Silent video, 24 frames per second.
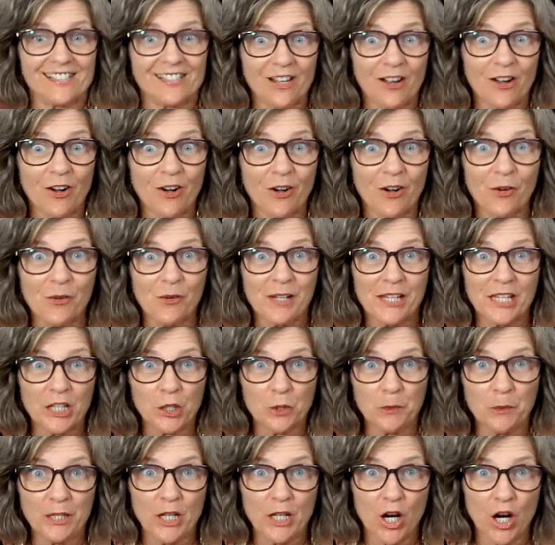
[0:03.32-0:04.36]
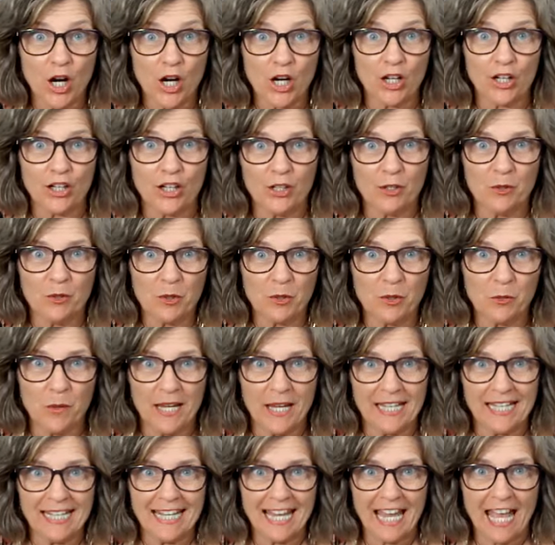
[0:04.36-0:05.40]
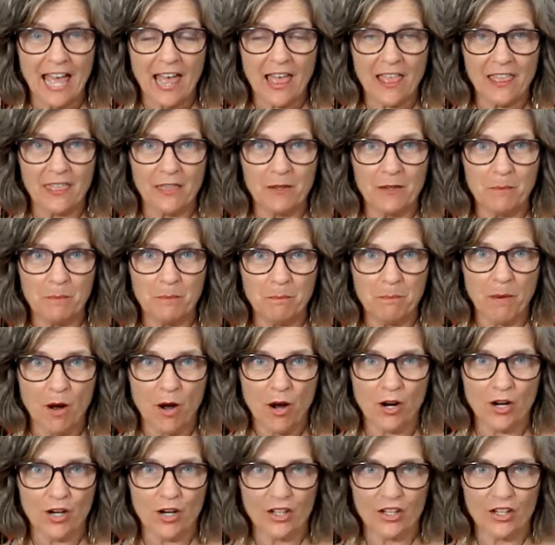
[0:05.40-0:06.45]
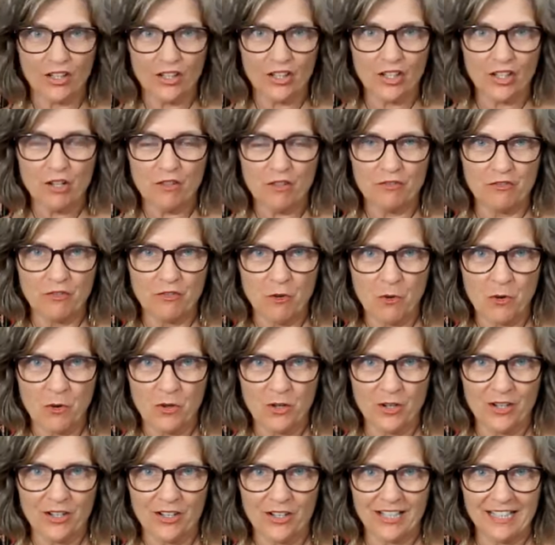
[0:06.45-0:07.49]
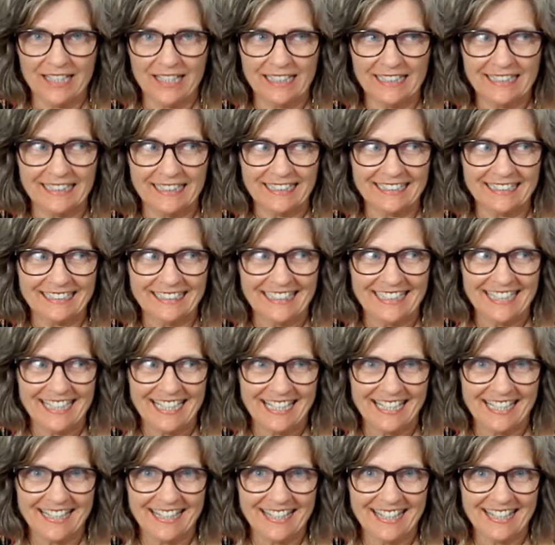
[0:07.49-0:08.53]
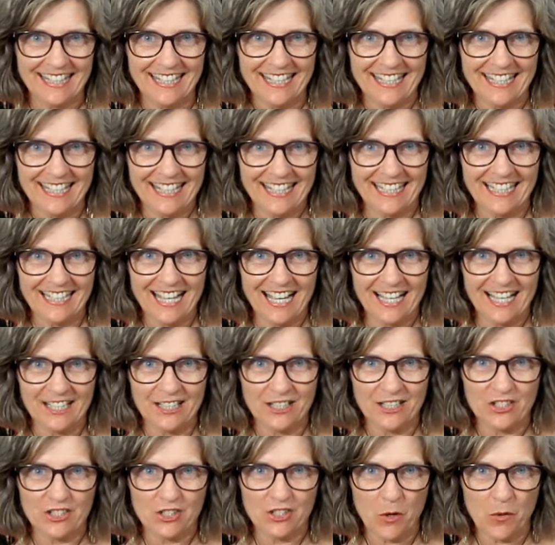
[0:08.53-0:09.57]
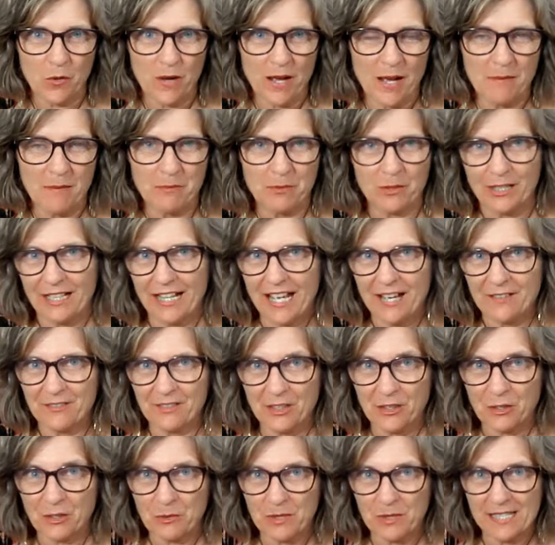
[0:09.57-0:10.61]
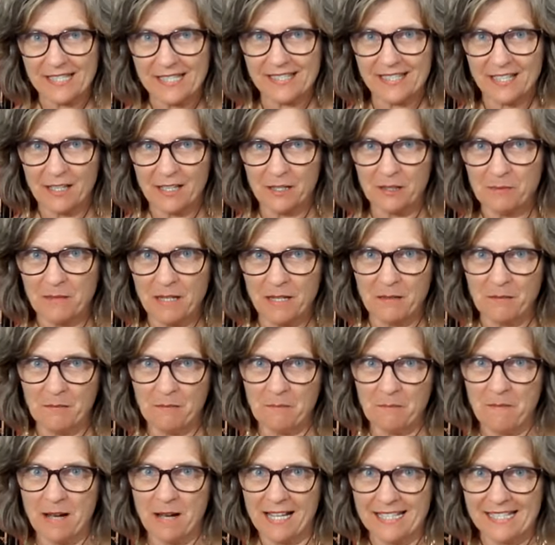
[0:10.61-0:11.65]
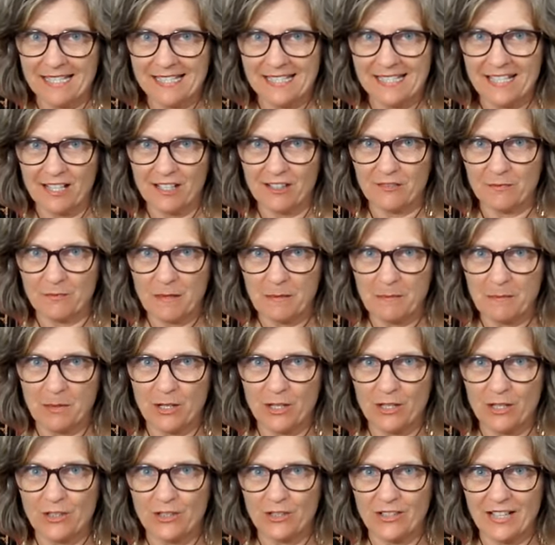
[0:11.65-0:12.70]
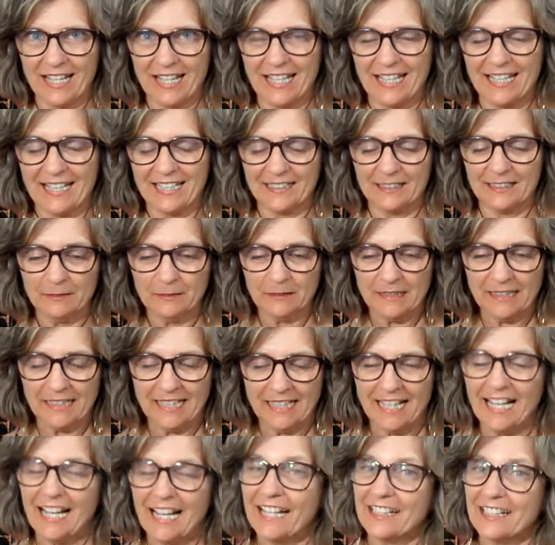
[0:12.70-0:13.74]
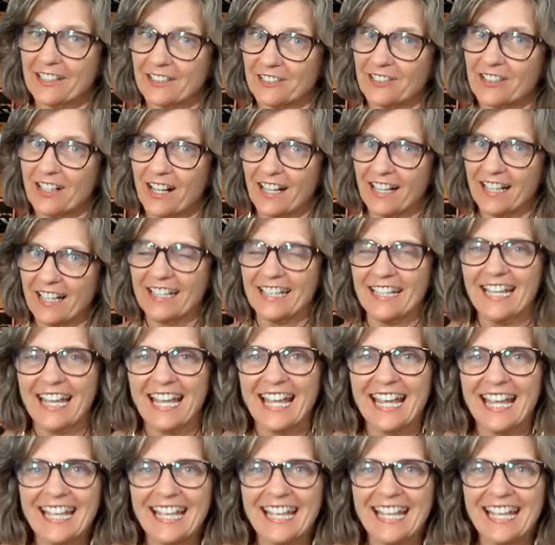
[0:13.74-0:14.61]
So here we are, we're waiting at the bar for the guy to show up. We're gonna have a threesome, myself, my partner, and another guy.